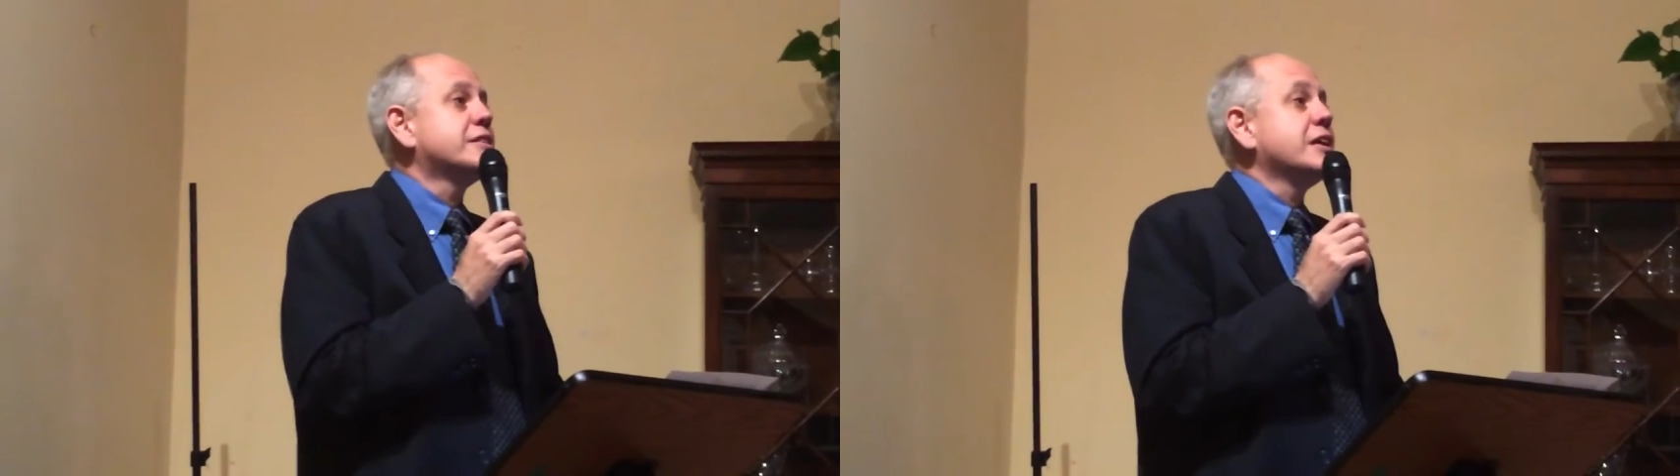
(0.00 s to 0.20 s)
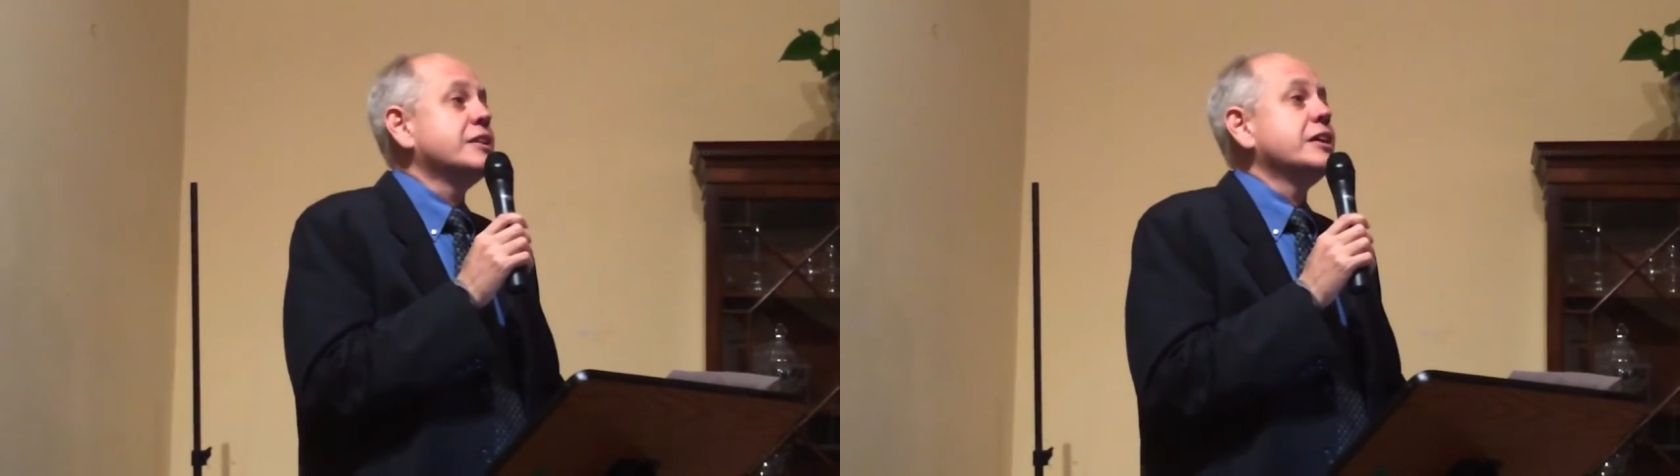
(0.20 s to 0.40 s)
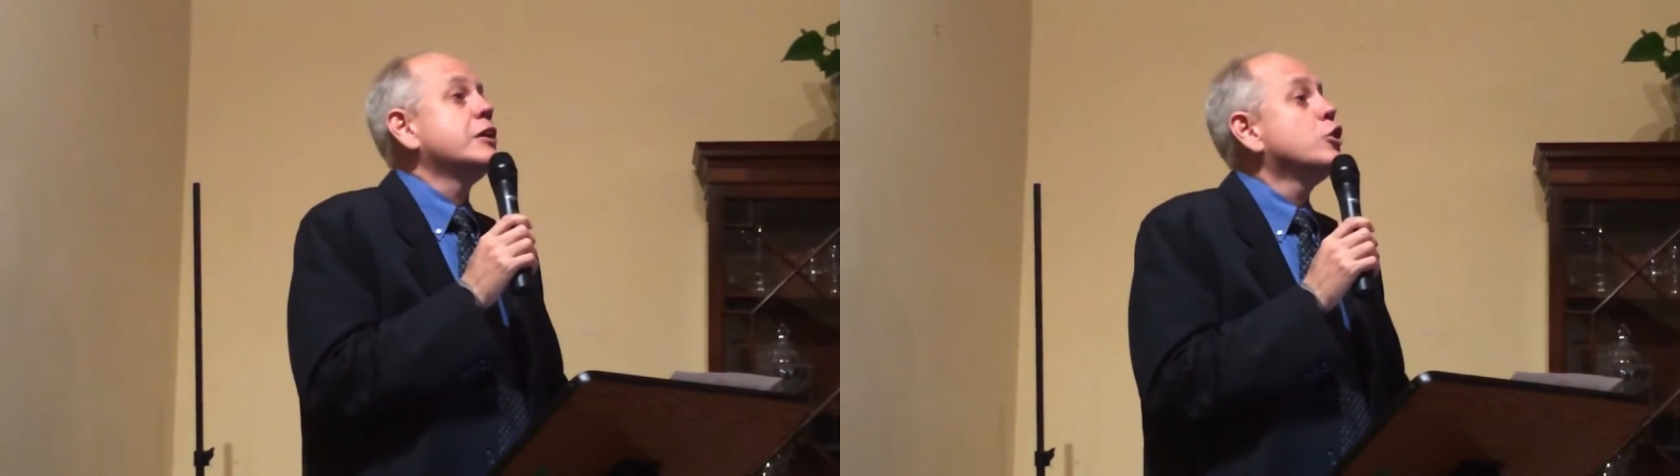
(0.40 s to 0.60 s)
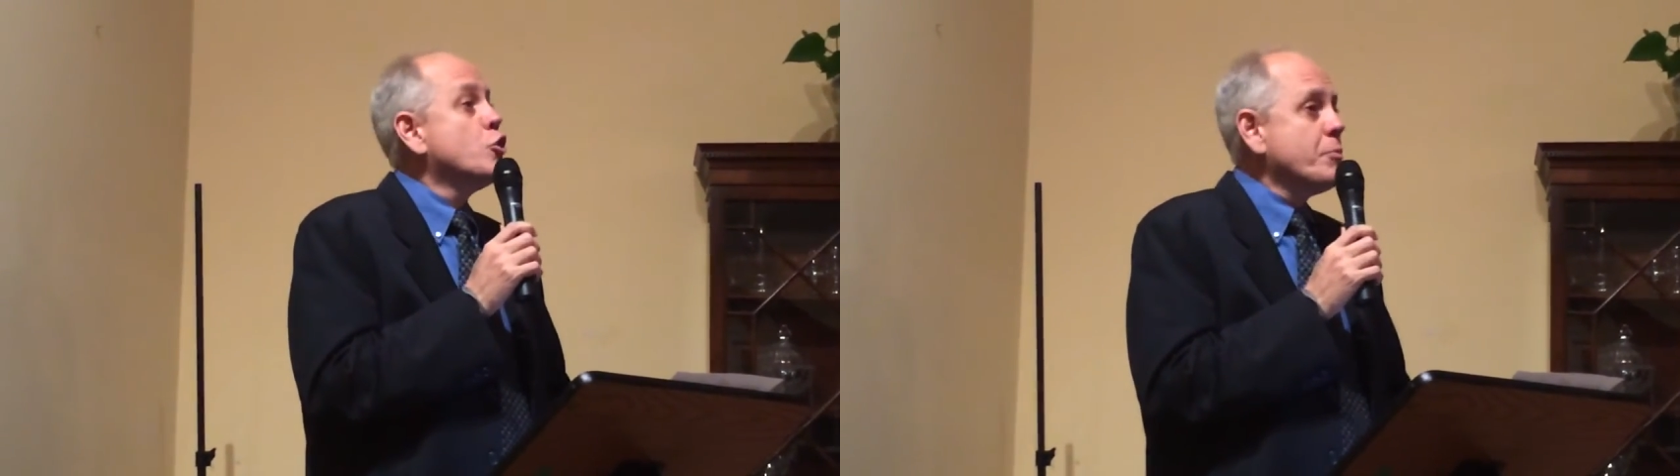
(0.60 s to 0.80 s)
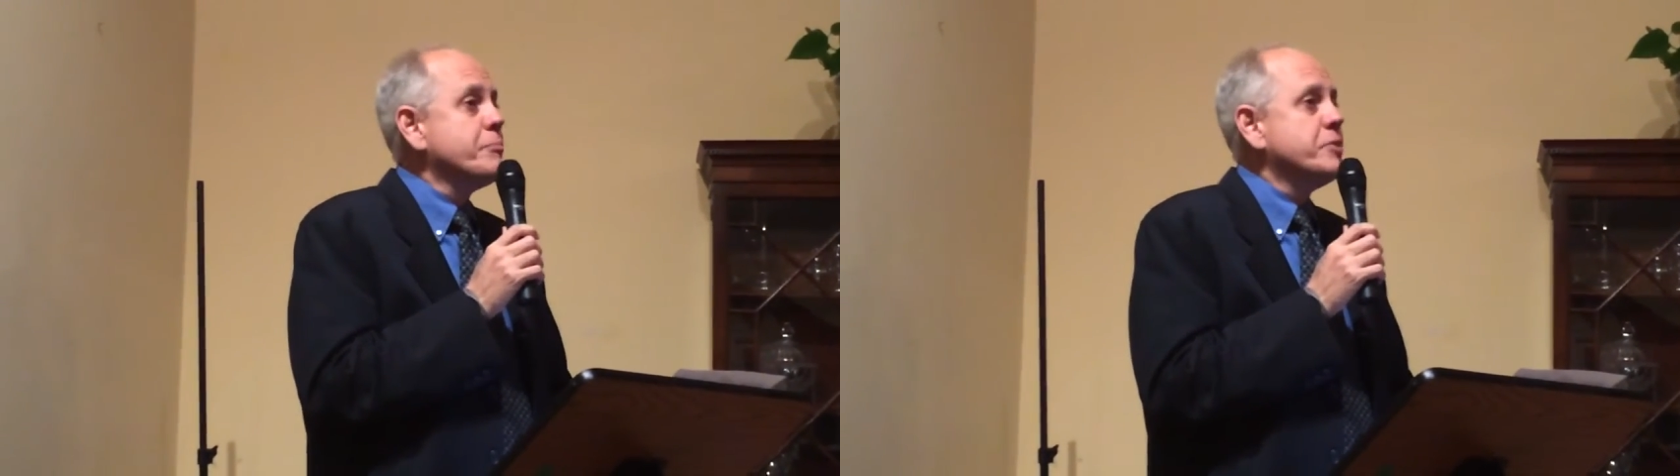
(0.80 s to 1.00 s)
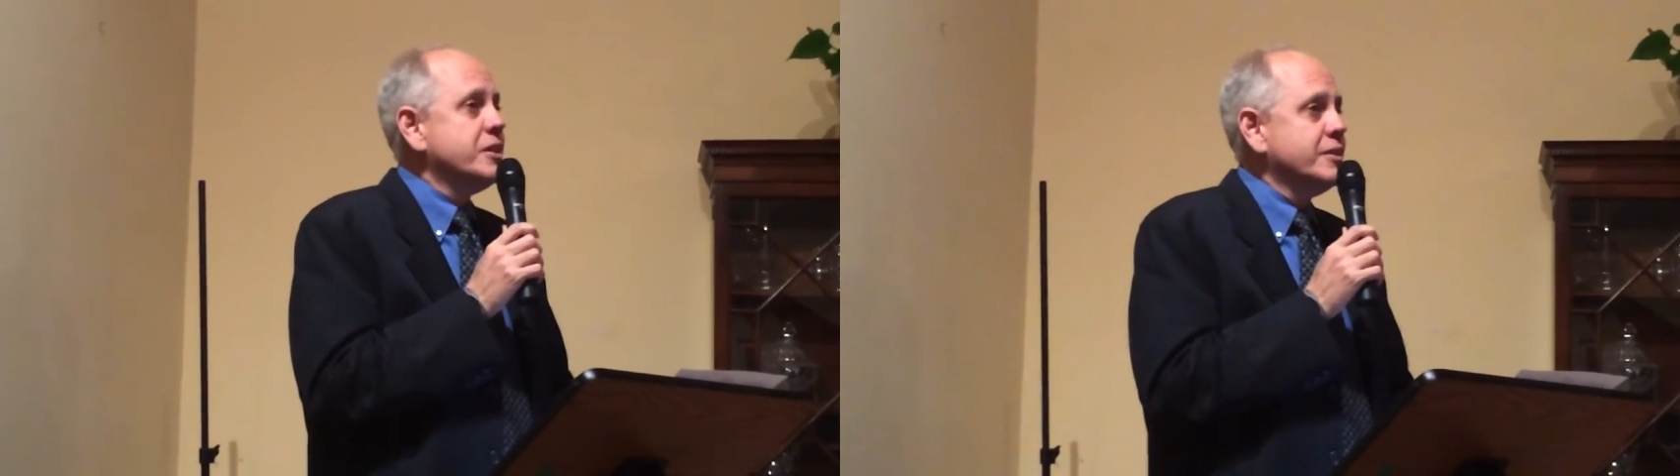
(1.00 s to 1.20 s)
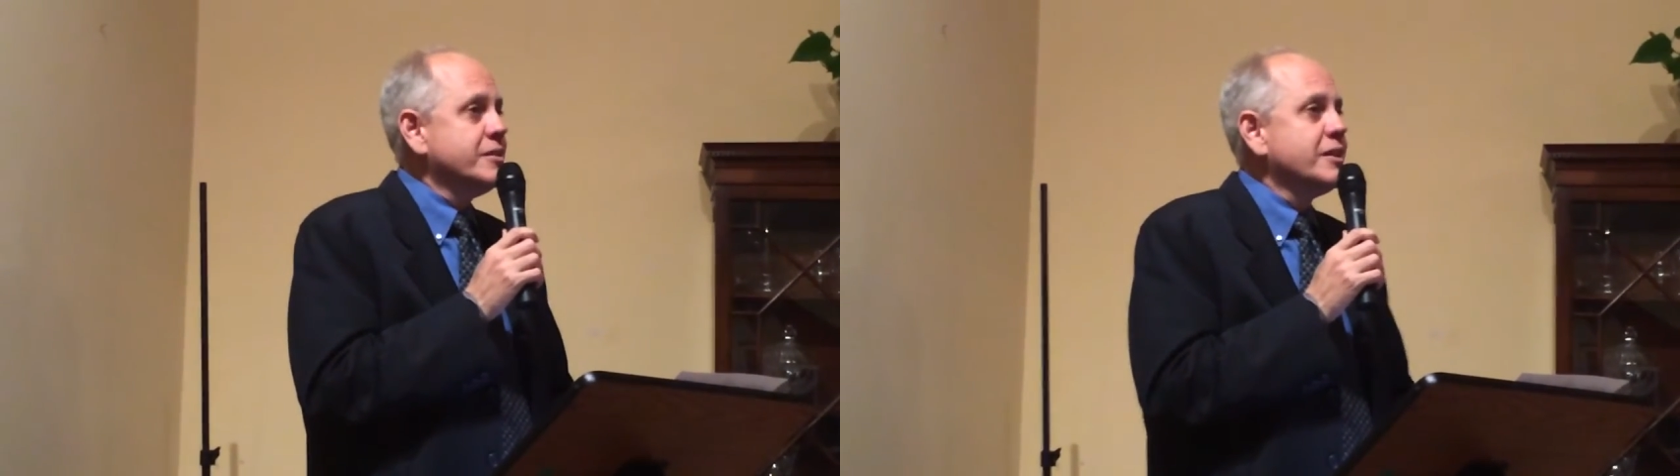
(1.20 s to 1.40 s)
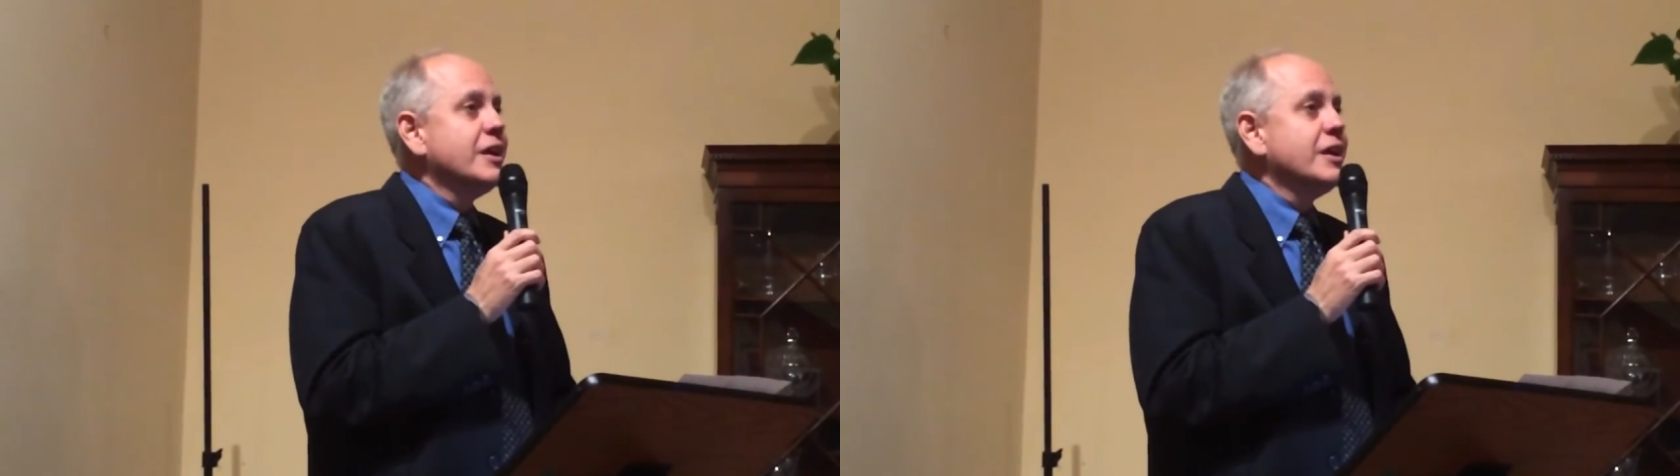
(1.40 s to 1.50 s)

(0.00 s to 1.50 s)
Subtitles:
that they are human beings,